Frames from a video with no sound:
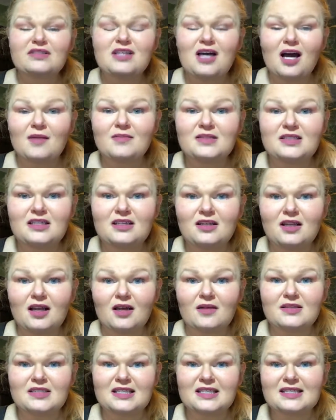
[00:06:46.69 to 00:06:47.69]
adopted
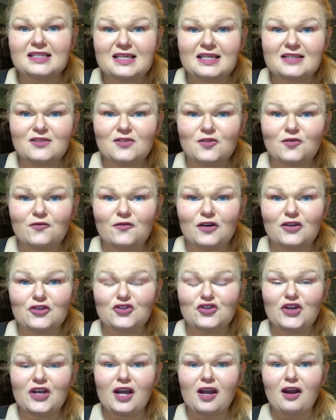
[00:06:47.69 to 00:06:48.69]
6 kids through
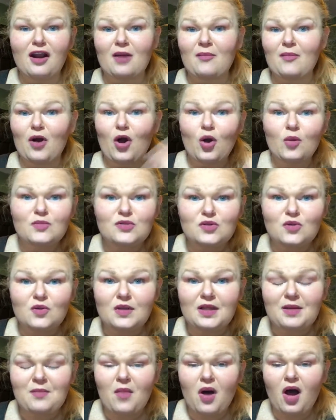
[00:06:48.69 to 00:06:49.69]
foster care. I'm a
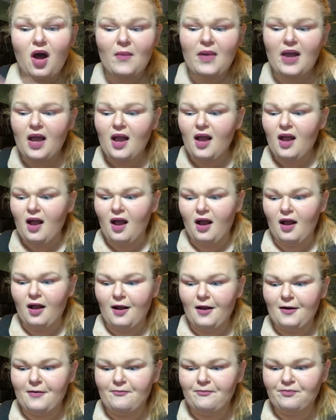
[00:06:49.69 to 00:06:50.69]
homeschooling mom.
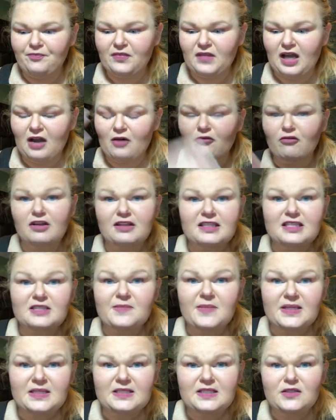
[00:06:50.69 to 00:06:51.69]
I run this
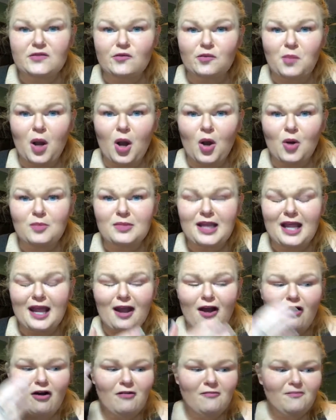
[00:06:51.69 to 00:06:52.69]
business from home
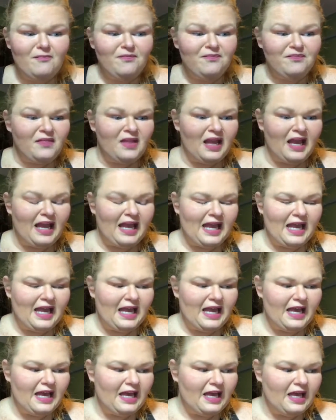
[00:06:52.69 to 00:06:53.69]
now.
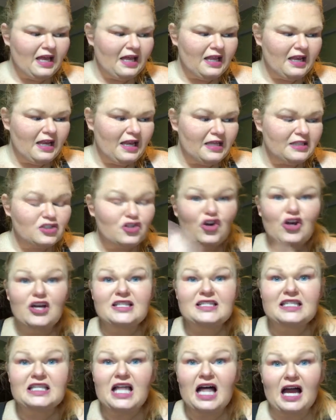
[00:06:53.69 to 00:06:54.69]
And it's
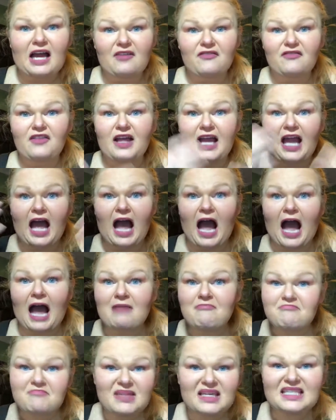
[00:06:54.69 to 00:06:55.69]
crazy life. Like,
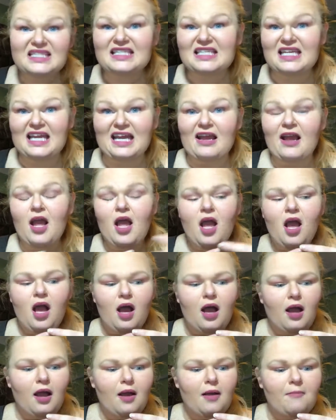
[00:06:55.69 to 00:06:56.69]
I'm busy.
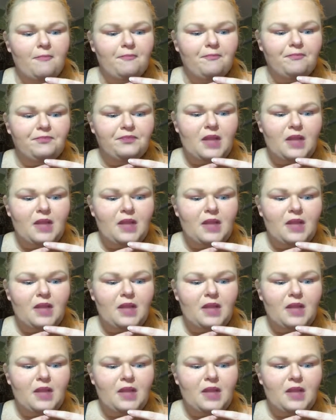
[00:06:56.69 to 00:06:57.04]
Anyway,